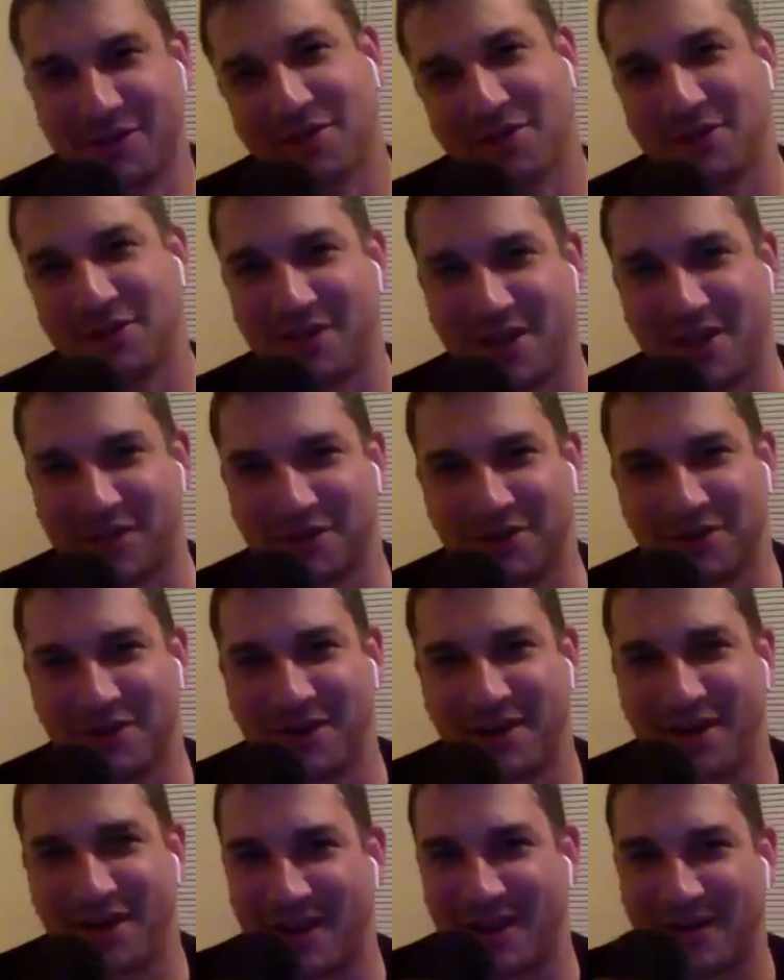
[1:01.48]
to the
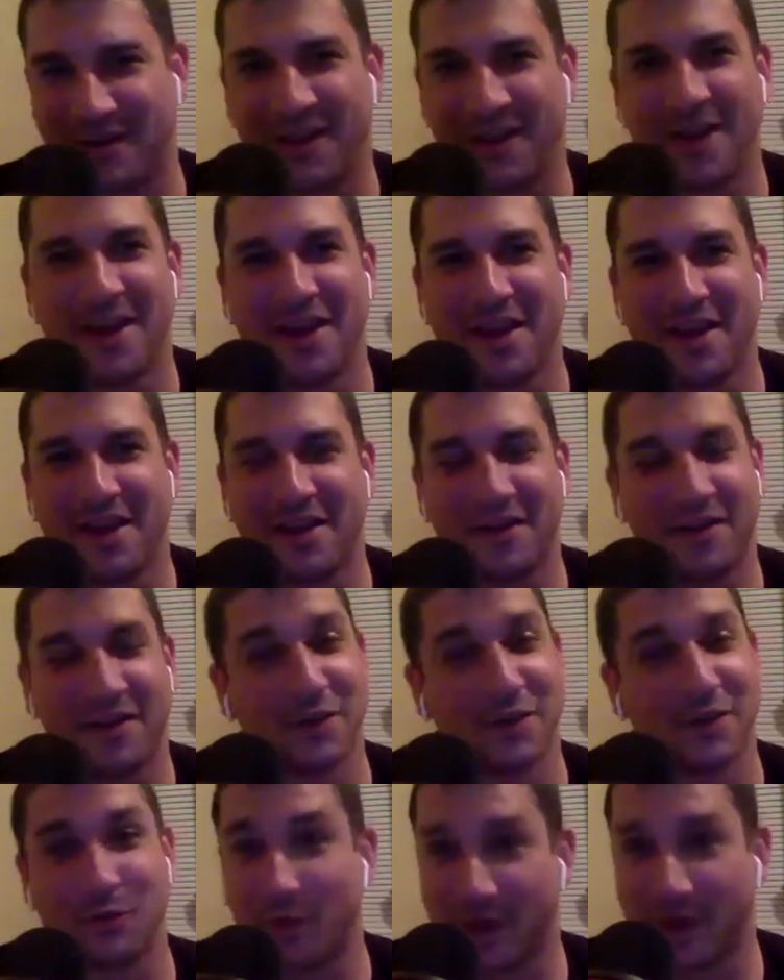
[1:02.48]
desert, and
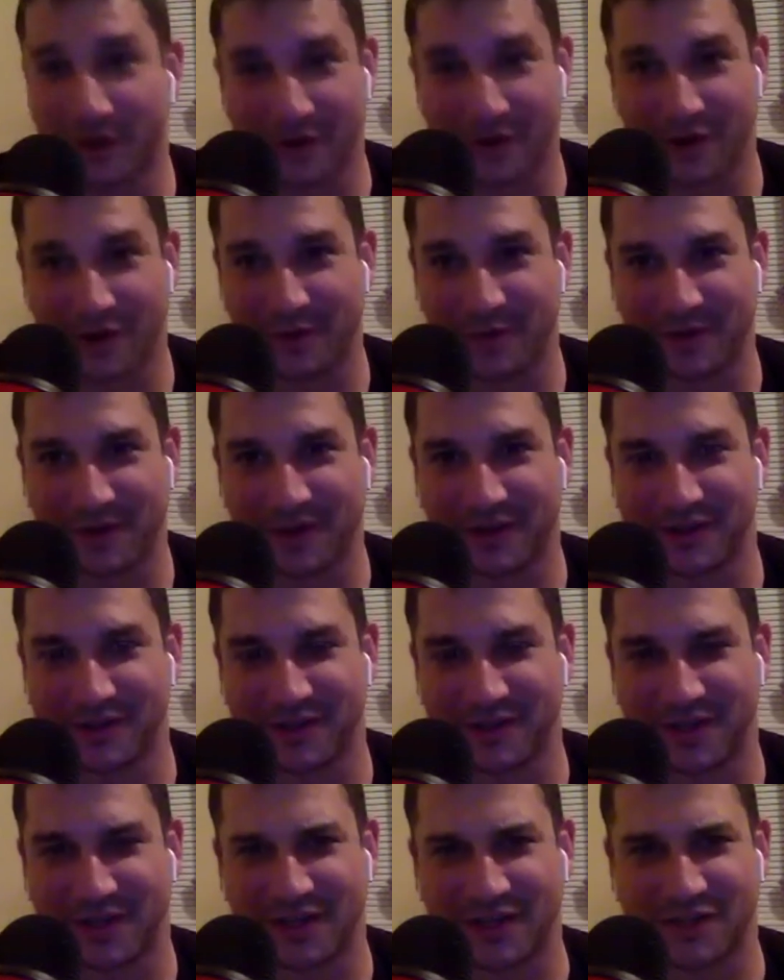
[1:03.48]
it's weird here
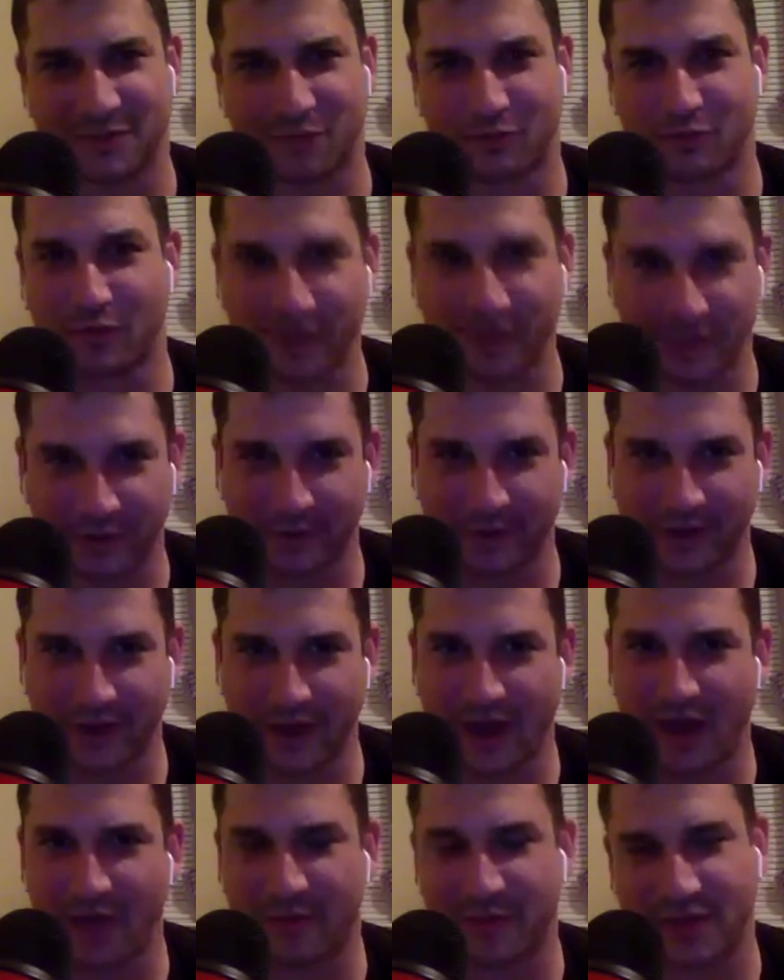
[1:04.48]
because it gets really, really
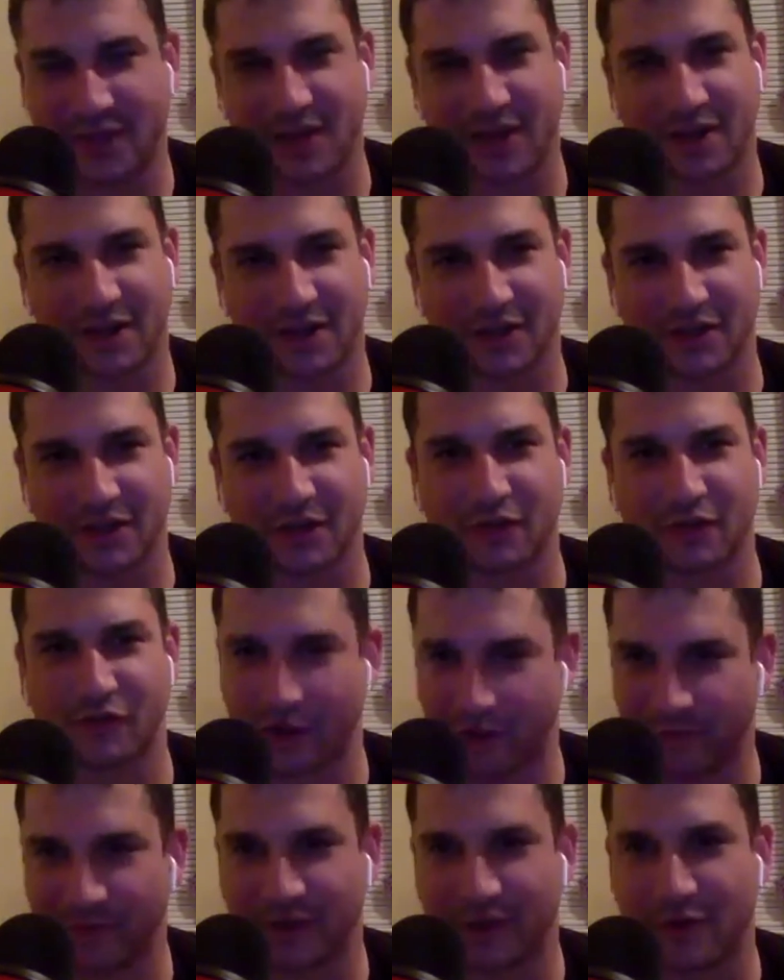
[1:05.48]
hot, but then it gets
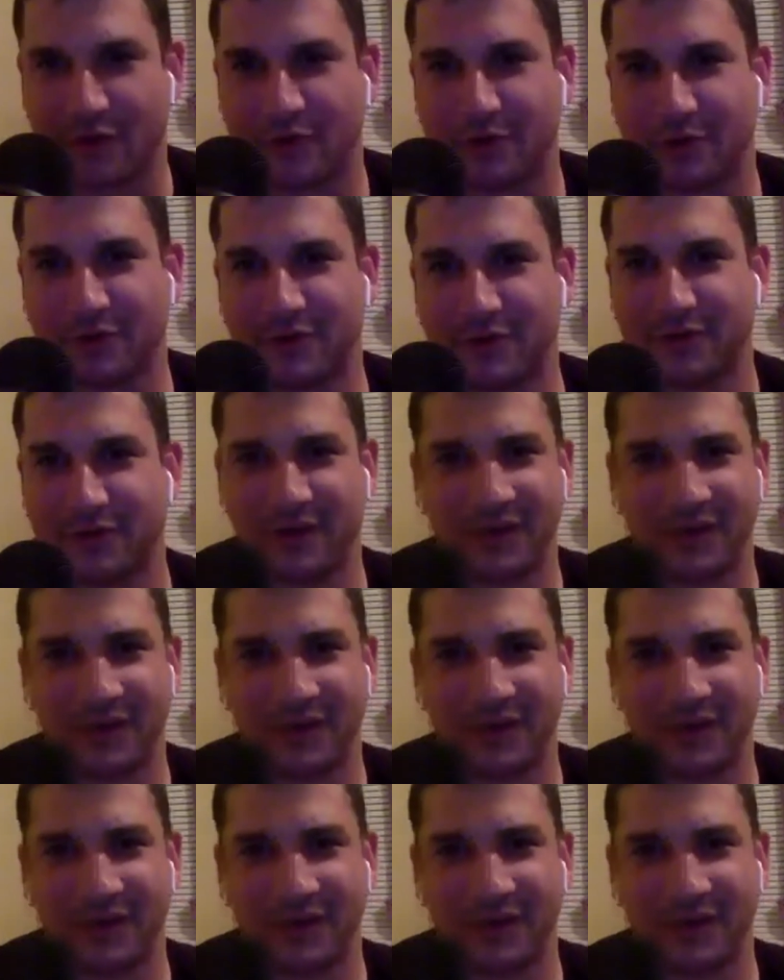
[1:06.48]
incredibly cold,